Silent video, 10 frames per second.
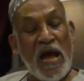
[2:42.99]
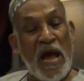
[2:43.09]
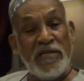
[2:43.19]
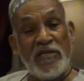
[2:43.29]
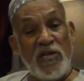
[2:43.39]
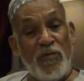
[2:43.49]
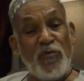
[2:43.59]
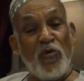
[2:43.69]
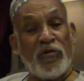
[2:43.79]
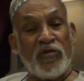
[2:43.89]
and
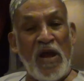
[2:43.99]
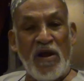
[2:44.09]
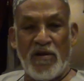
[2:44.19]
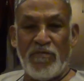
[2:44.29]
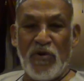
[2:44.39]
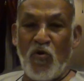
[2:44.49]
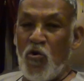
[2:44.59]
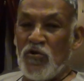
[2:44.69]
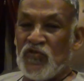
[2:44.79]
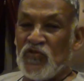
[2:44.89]
keep your tongue,
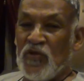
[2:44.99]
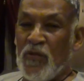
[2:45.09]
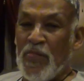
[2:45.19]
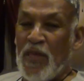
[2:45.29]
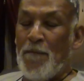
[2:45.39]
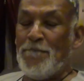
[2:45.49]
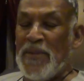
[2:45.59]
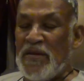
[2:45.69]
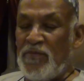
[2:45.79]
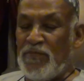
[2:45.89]
because
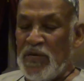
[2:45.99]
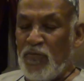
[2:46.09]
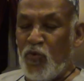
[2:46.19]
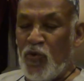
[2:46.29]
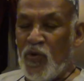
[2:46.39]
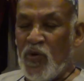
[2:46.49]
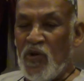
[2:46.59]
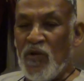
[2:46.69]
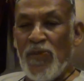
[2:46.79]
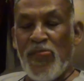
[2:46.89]
many people
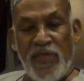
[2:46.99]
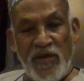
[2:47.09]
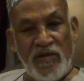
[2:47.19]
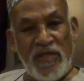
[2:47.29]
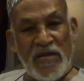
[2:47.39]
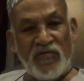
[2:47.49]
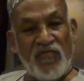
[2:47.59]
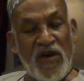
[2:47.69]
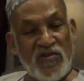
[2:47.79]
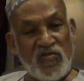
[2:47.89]
think that
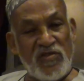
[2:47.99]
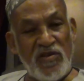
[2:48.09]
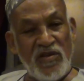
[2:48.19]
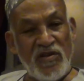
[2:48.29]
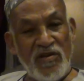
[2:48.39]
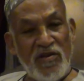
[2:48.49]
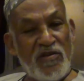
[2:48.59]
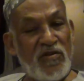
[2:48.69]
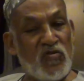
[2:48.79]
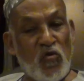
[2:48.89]
fasting
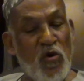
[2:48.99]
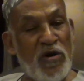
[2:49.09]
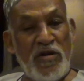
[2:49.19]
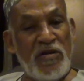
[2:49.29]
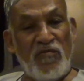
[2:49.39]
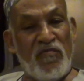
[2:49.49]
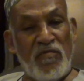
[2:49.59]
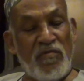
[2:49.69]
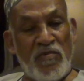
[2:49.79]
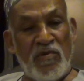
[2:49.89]
is only
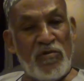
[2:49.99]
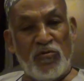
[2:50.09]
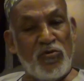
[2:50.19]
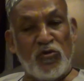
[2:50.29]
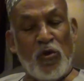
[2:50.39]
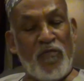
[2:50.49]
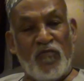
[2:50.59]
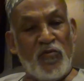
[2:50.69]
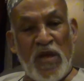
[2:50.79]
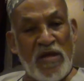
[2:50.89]
to stop
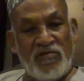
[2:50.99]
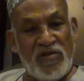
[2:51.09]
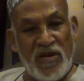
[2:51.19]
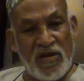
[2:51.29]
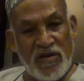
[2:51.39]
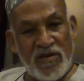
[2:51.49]
food and drink.